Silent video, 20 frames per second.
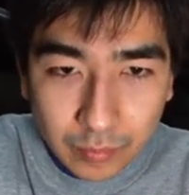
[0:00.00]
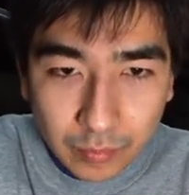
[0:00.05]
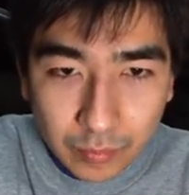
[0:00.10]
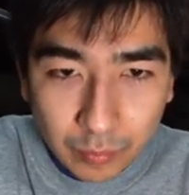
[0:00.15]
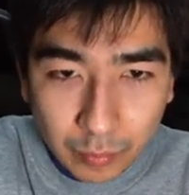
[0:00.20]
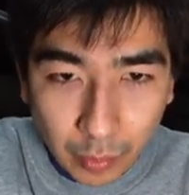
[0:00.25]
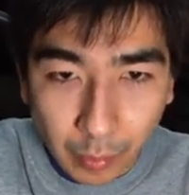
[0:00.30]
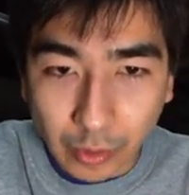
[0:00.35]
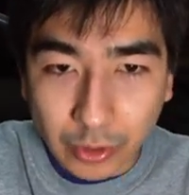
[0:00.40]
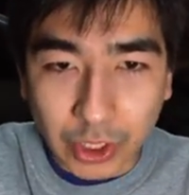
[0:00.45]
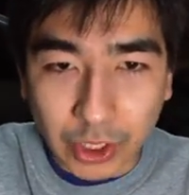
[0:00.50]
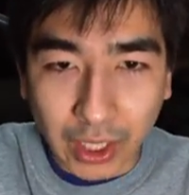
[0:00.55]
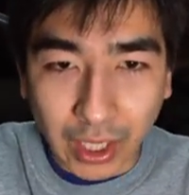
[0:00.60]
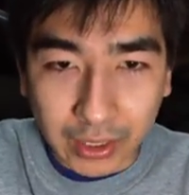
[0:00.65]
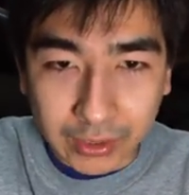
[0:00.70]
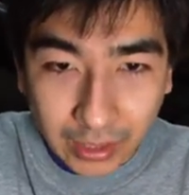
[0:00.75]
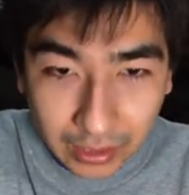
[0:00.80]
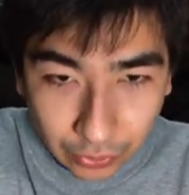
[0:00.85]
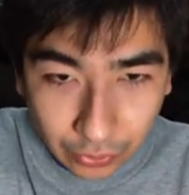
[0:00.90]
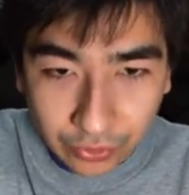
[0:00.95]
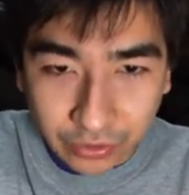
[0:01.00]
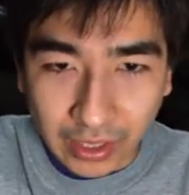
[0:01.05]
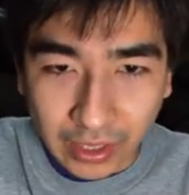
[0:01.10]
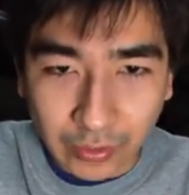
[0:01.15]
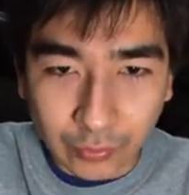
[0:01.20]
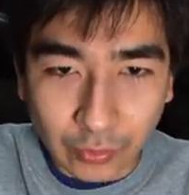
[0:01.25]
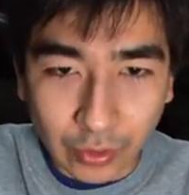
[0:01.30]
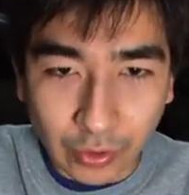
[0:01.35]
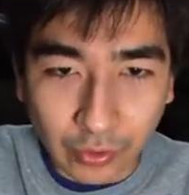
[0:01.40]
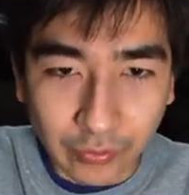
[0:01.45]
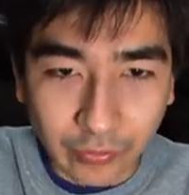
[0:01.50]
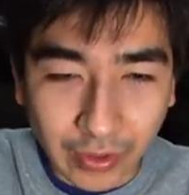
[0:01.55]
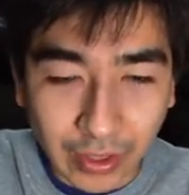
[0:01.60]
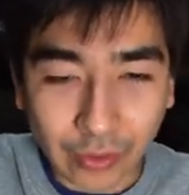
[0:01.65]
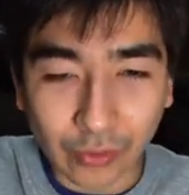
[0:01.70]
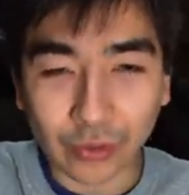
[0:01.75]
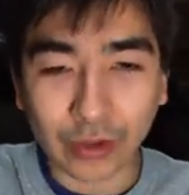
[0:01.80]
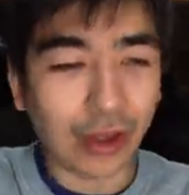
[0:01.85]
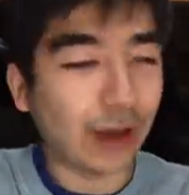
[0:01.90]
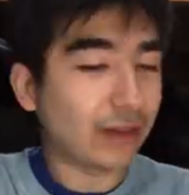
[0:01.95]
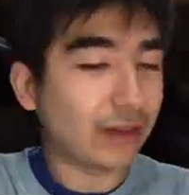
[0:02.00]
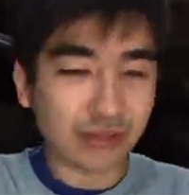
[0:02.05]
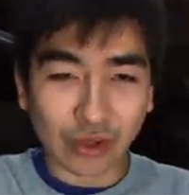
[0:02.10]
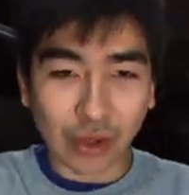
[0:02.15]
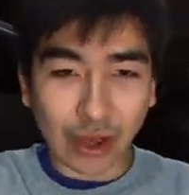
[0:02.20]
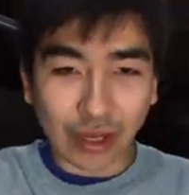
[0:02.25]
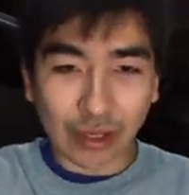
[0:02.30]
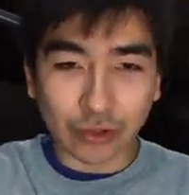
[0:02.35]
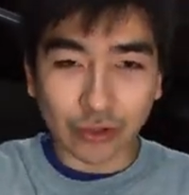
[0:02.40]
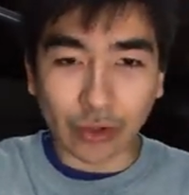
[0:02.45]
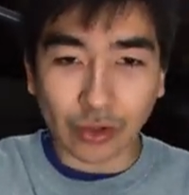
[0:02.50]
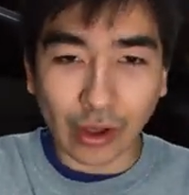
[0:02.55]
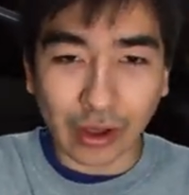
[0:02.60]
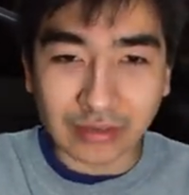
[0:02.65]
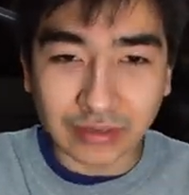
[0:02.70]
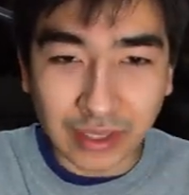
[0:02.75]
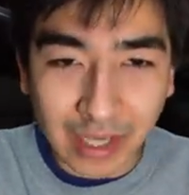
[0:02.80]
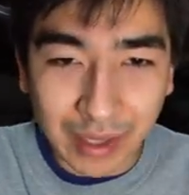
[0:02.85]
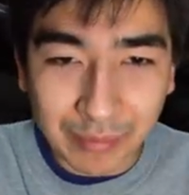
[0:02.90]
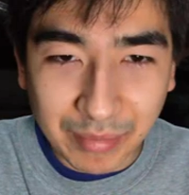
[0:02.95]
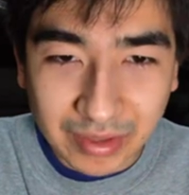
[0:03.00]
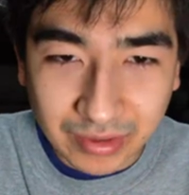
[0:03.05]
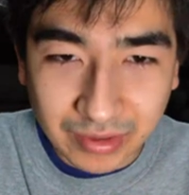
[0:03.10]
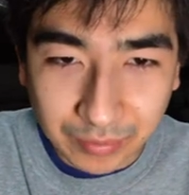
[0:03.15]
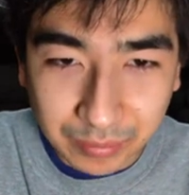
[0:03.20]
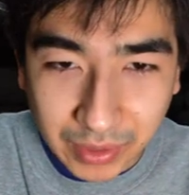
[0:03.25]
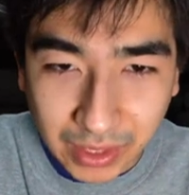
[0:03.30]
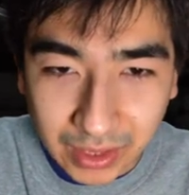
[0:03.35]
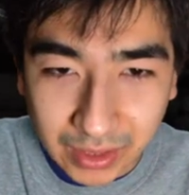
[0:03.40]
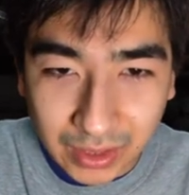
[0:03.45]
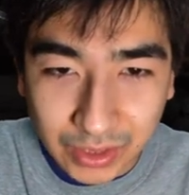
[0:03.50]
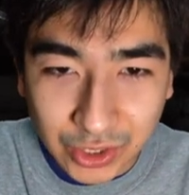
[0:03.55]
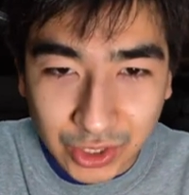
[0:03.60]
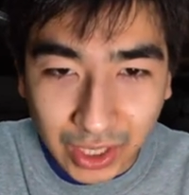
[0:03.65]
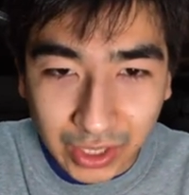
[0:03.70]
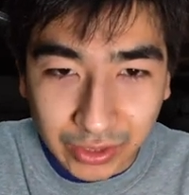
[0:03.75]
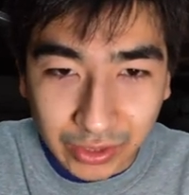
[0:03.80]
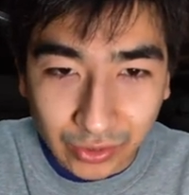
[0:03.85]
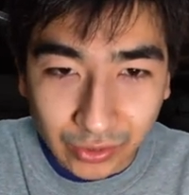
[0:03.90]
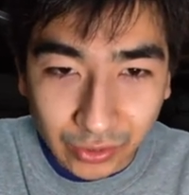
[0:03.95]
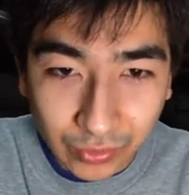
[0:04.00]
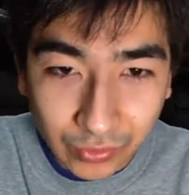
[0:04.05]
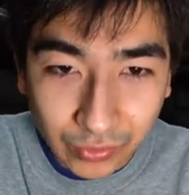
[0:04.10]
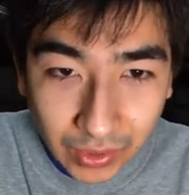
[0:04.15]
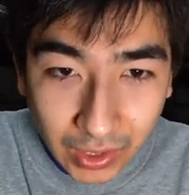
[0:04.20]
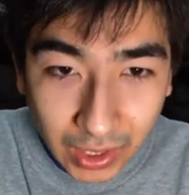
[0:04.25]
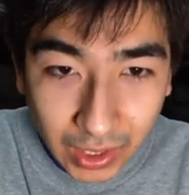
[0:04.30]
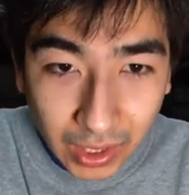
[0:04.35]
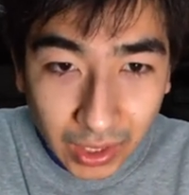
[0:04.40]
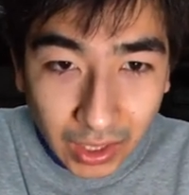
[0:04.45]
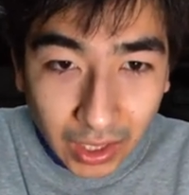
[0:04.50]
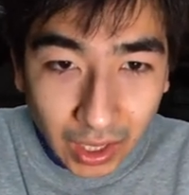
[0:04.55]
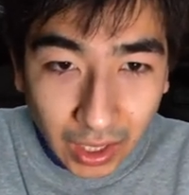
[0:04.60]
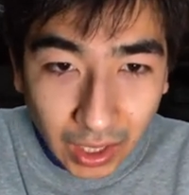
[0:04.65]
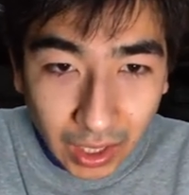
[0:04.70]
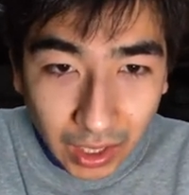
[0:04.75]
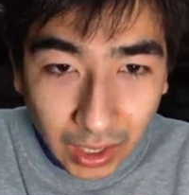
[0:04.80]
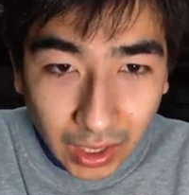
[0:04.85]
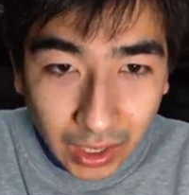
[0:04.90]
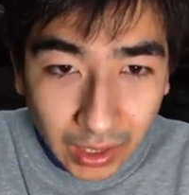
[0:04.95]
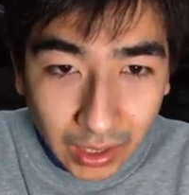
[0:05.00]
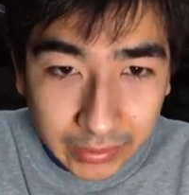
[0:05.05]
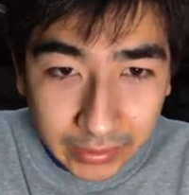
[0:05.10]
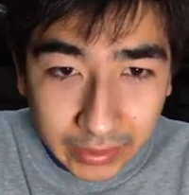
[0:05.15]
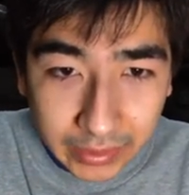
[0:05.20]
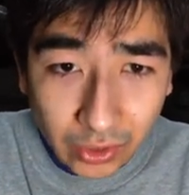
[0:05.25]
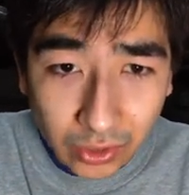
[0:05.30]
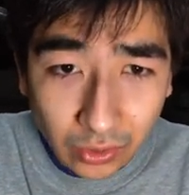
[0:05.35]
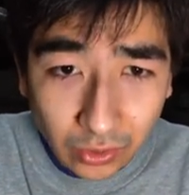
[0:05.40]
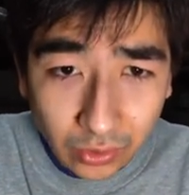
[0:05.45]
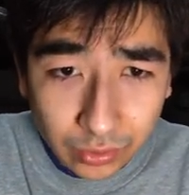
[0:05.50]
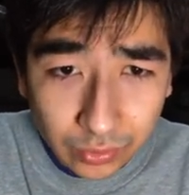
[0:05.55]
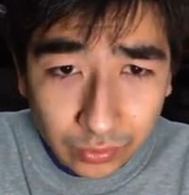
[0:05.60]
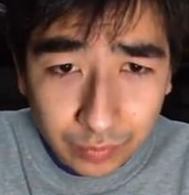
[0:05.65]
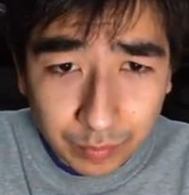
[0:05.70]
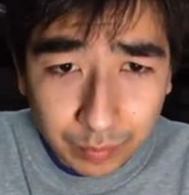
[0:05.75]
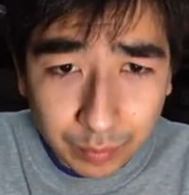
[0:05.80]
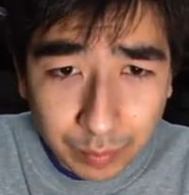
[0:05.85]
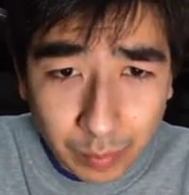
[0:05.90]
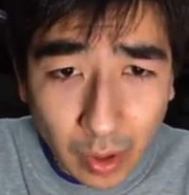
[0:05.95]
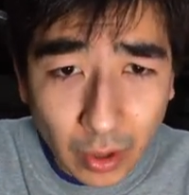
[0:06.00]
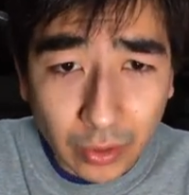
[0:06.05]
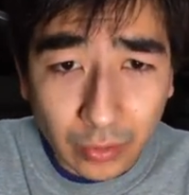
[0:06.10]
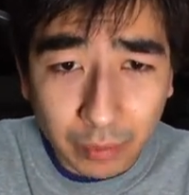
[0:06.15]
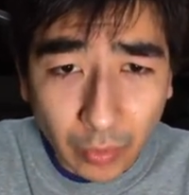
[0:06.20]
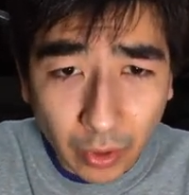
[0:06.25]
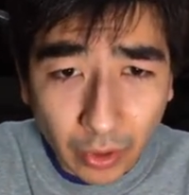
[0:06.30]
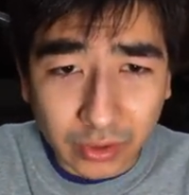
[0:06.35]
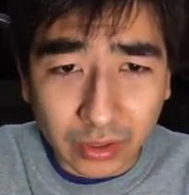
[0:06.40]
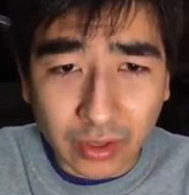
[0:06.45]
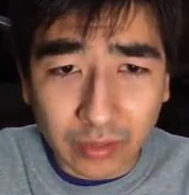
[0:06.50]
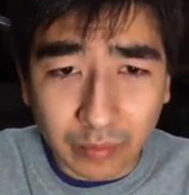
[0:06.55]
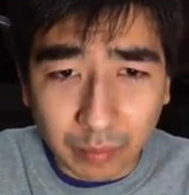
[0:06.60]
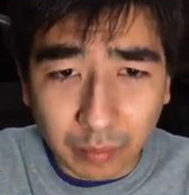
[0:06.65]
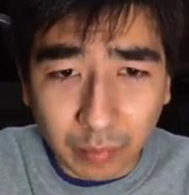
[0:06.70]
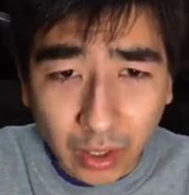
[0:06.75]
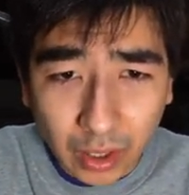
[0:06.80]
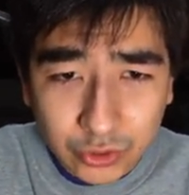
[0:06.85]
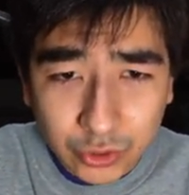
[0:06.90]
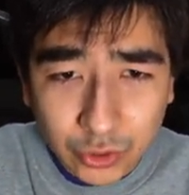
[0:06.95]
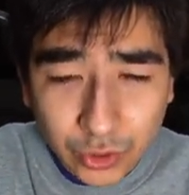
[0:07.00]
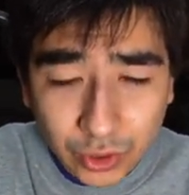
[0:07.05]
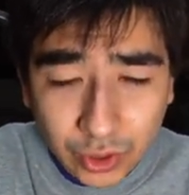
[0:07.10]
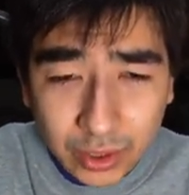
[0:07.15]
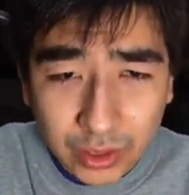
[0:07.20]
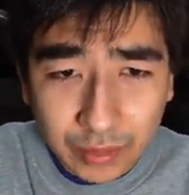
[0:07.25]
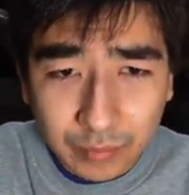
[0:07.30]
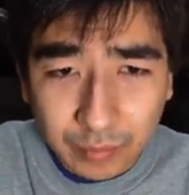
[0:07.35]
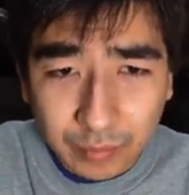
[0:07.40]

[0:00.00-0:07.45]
Momochi, another Sanrio fan, okay, so I don't know, I think I missed something in the chat, you know. Neil Matre,